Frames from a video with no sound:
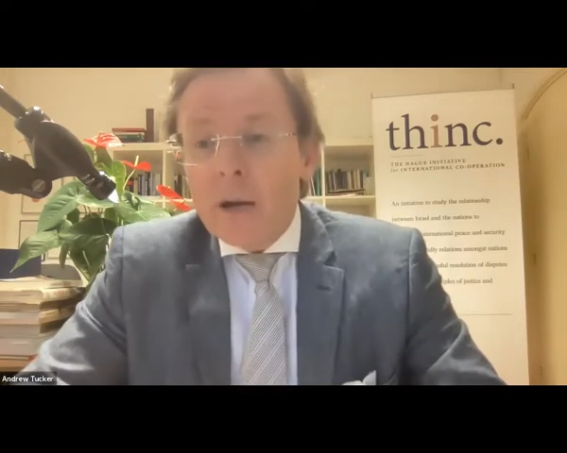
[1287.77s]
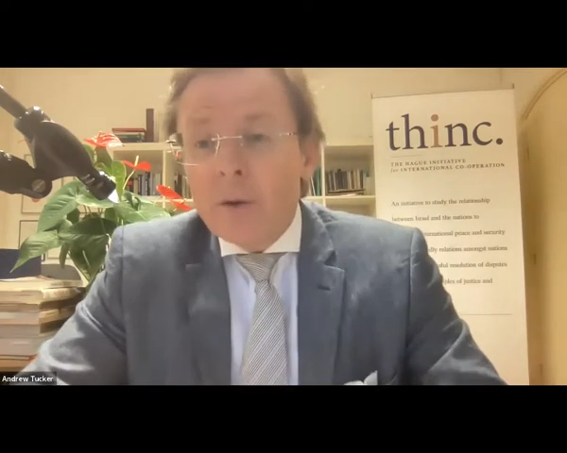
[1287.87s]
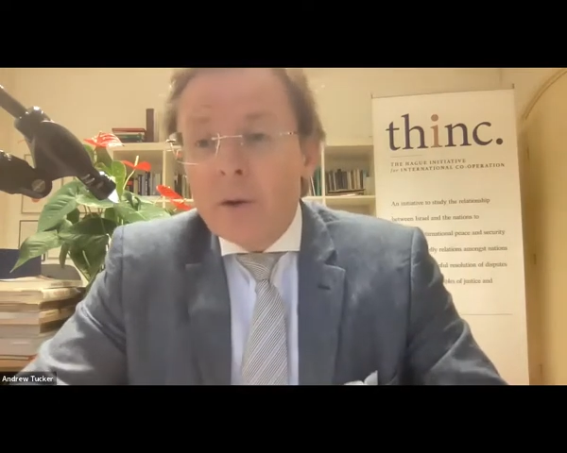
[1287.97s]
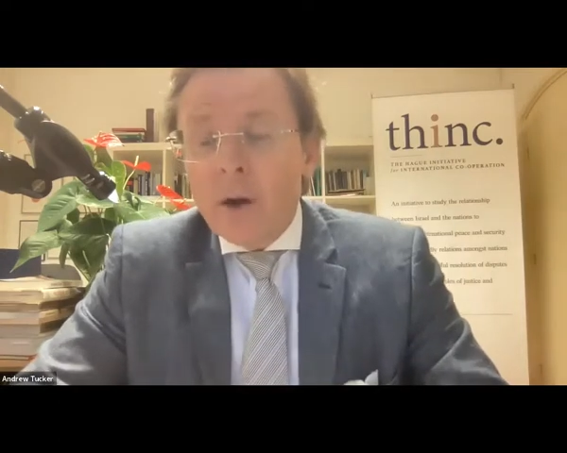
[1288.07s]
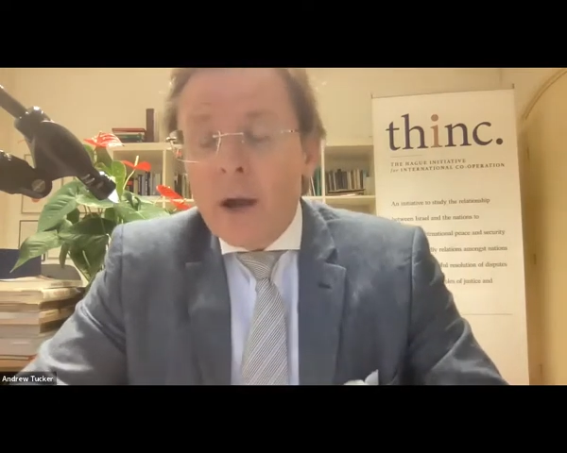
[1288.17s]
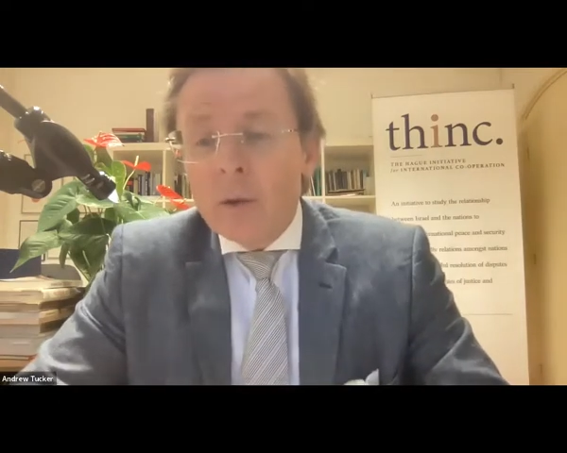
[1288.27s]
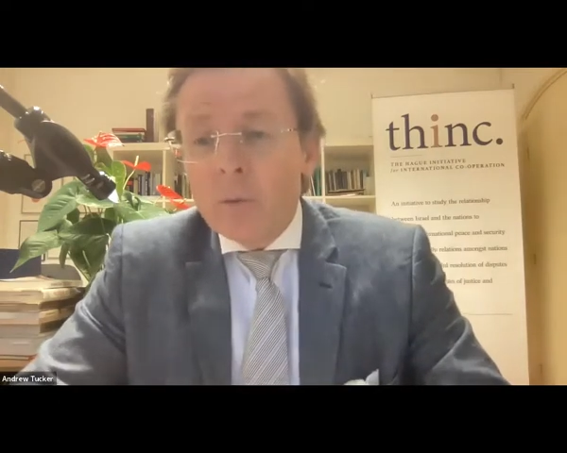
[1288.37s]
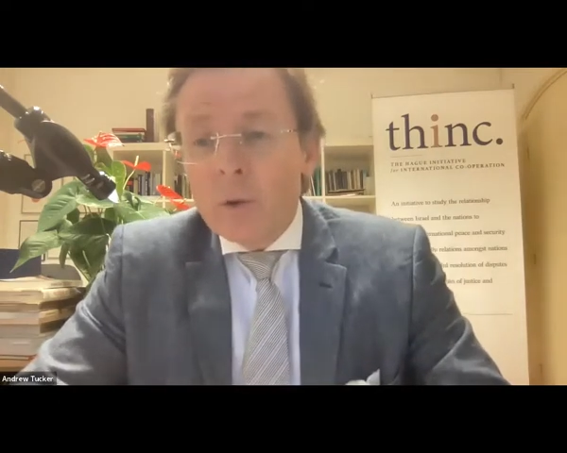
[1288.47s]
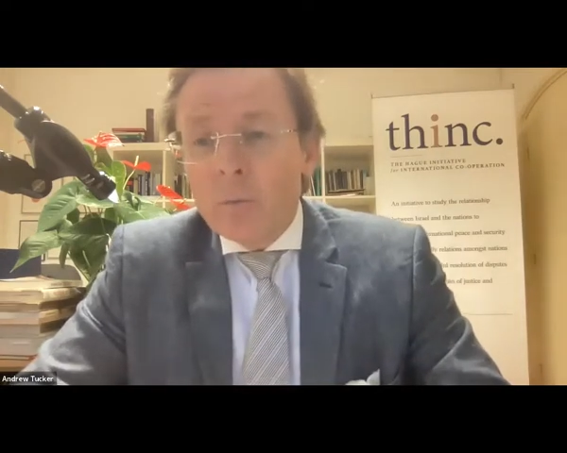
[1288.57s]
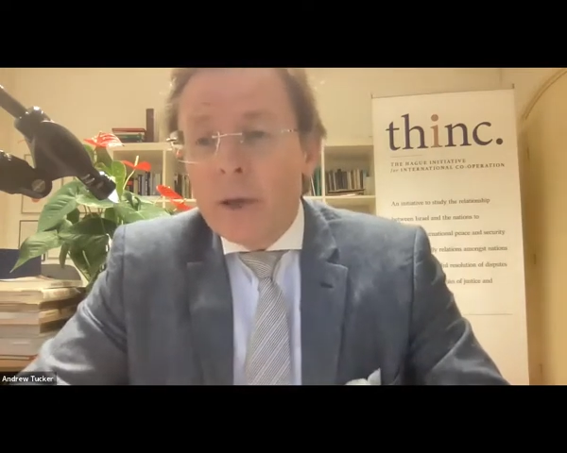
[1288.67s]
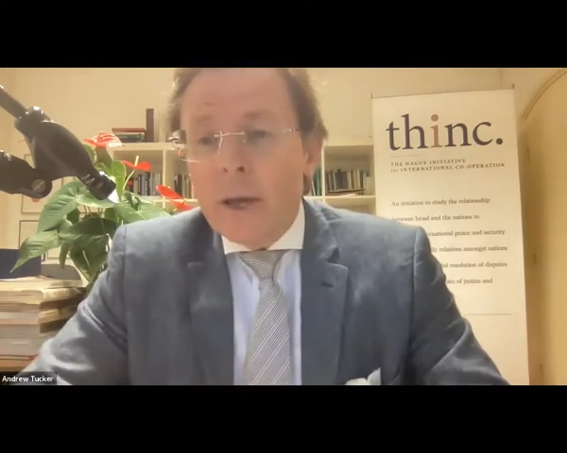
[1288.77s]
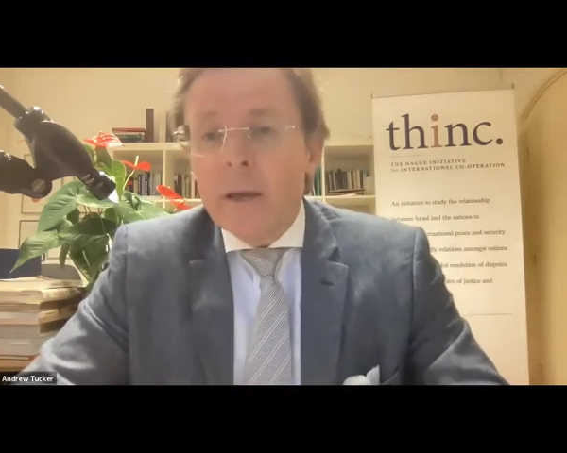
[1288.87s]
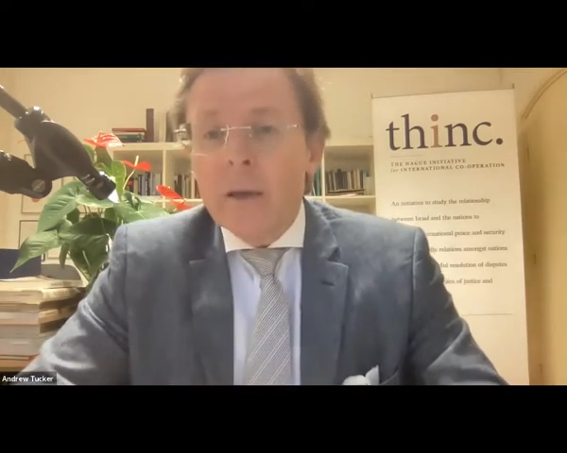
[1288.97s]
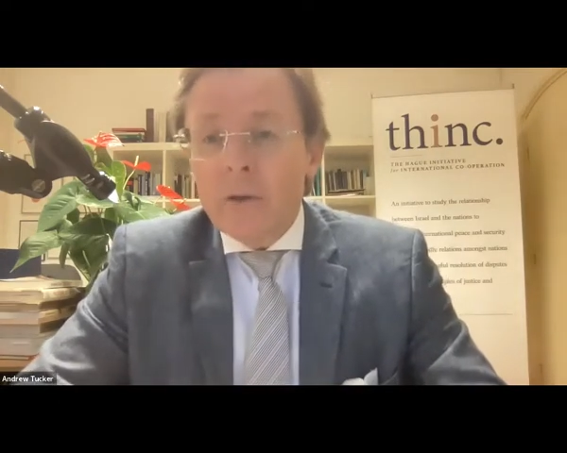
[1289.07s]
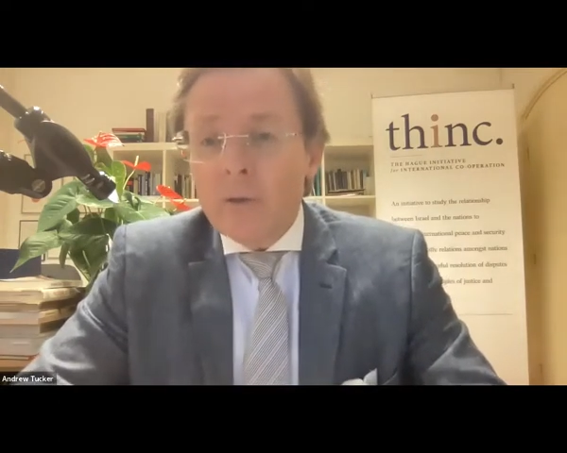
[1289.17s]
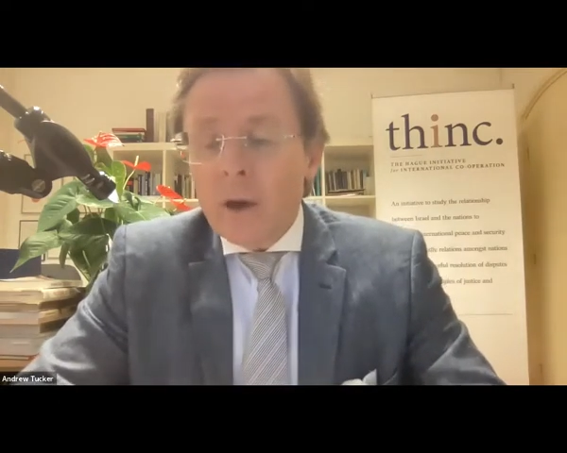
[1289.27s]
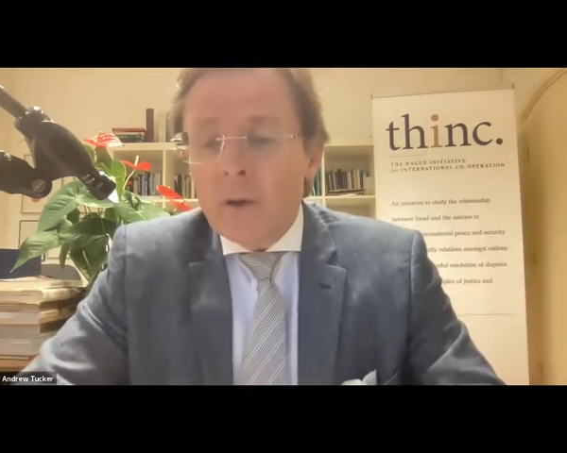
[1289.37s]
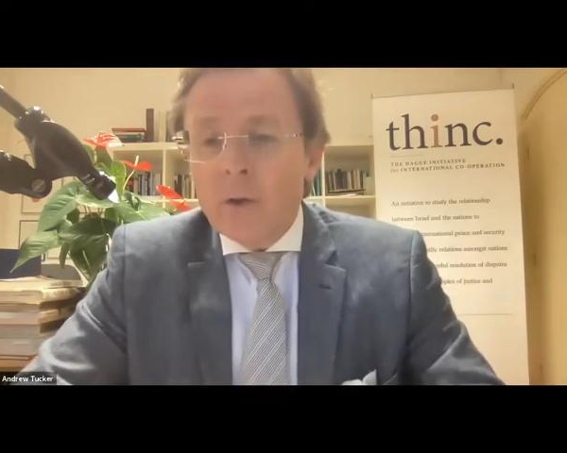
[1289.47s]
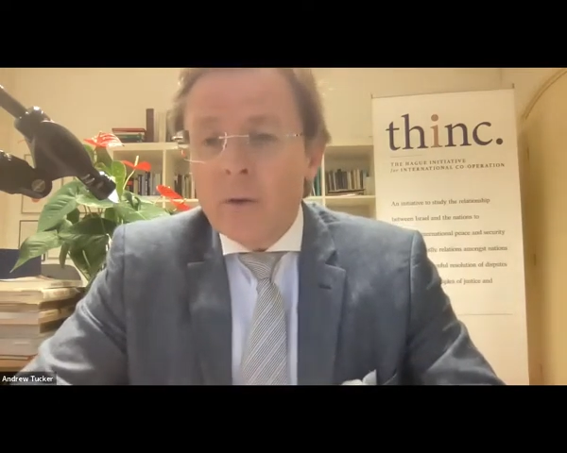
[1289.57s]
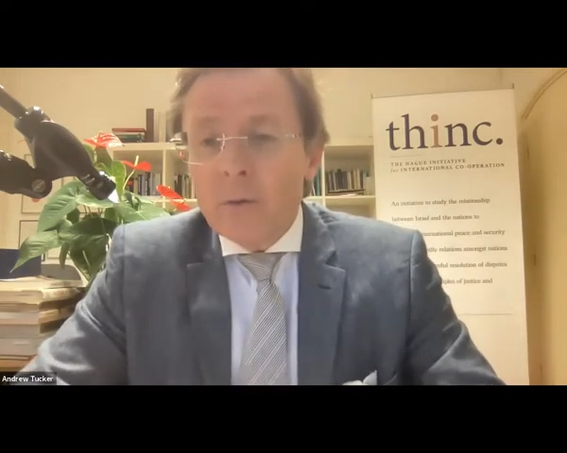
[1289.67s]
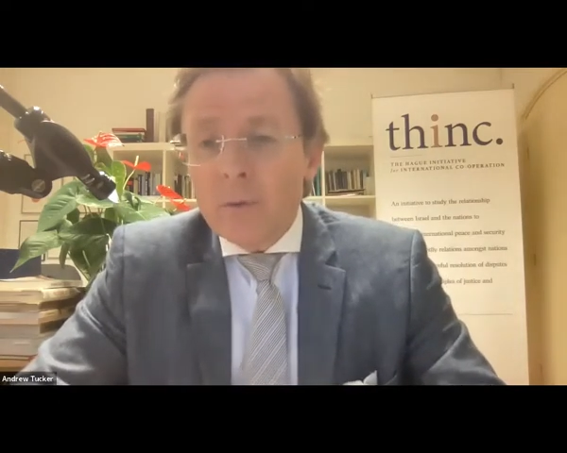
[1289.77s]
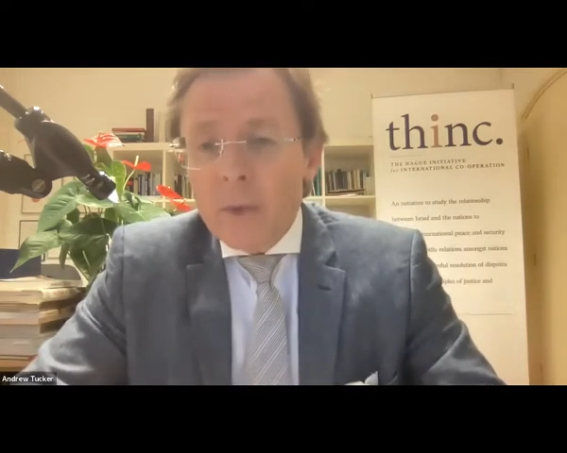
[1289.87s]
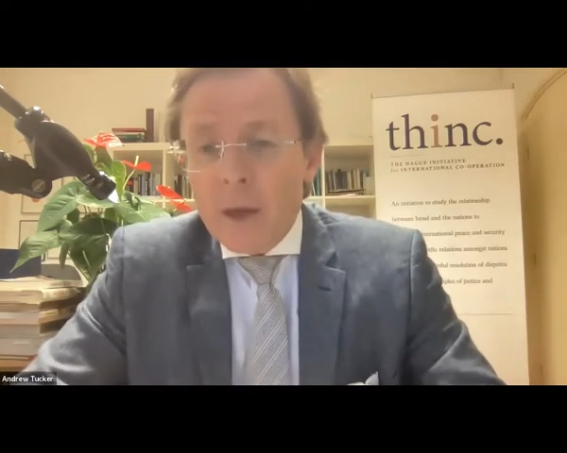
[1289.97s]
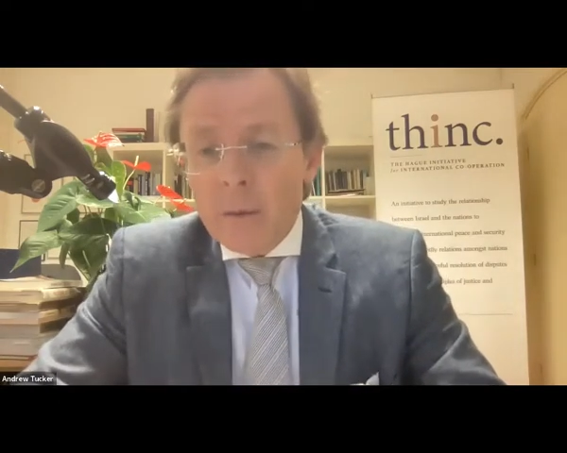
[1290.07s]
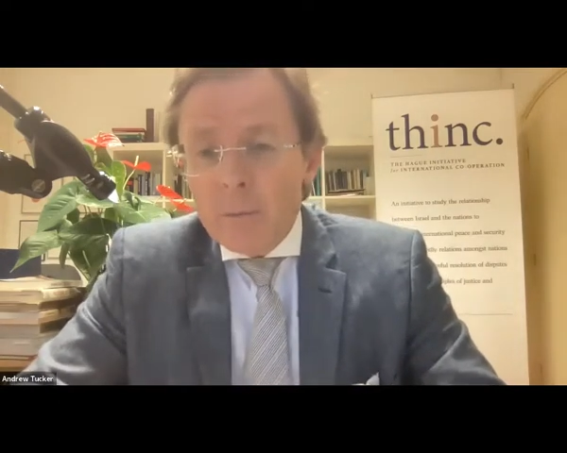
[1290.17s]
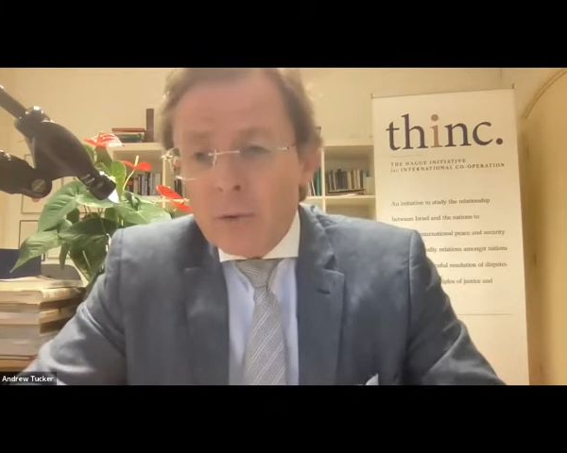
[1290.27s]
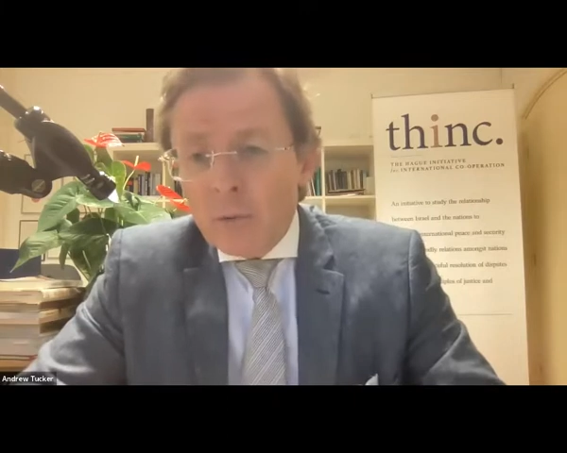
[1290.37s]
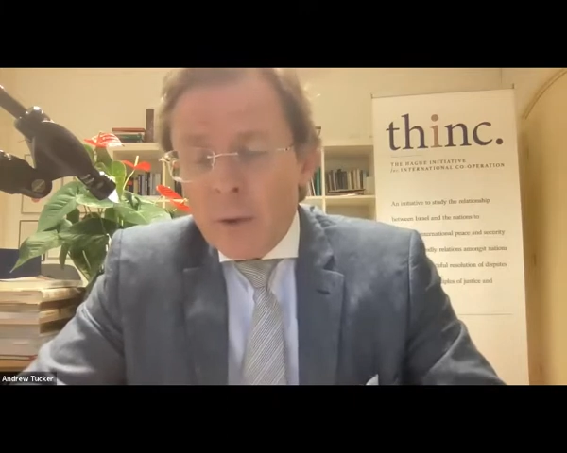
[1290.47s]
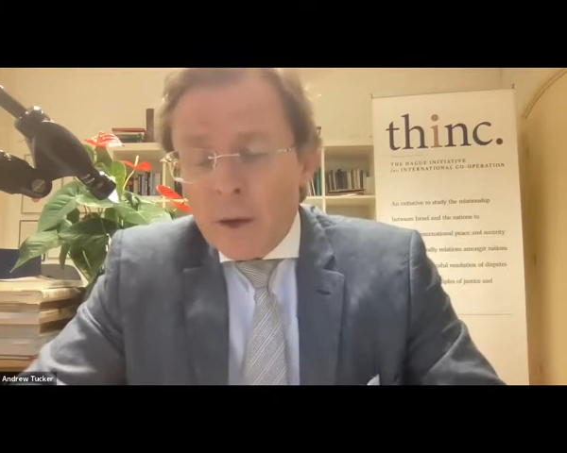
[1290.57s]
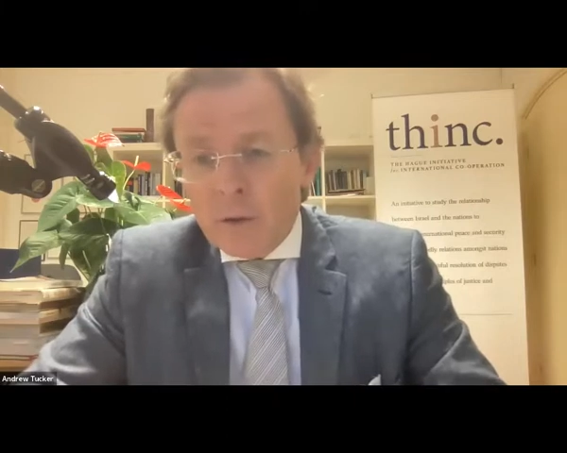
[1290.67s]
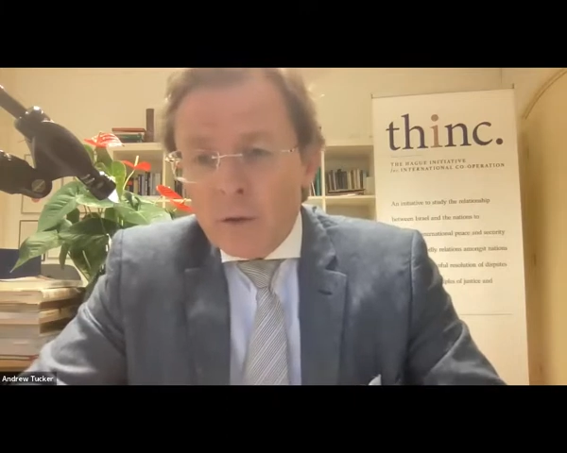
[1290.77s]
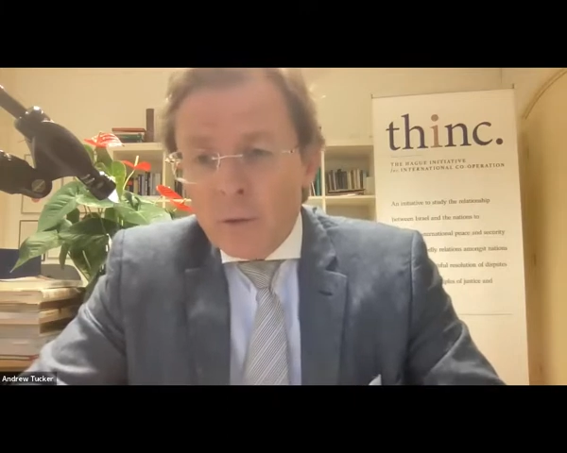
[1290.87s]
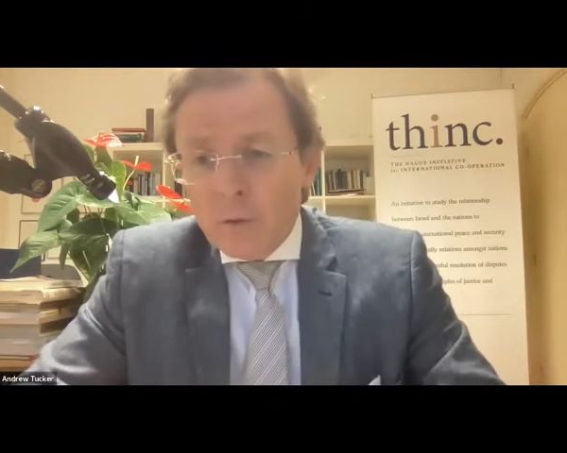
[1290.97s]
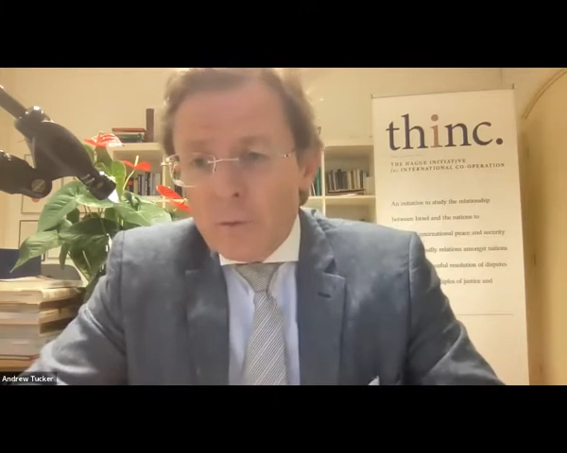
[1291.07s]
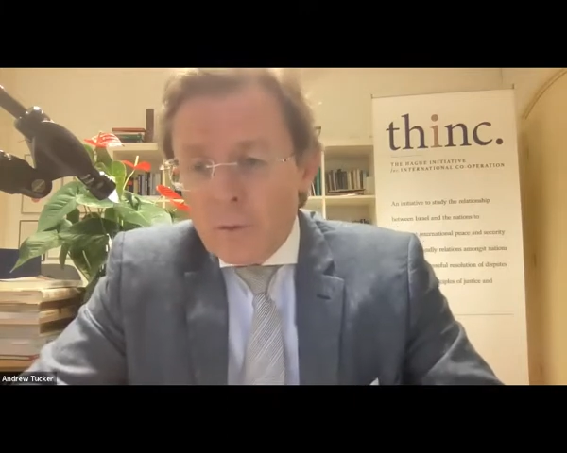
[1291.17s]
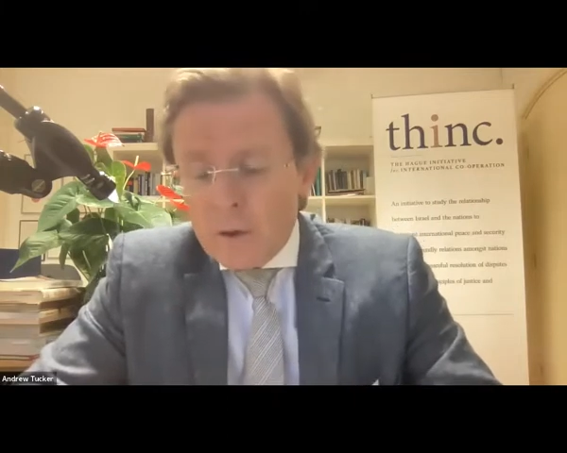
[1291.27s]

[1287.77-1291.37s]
of Israel would be a concession from their perspective.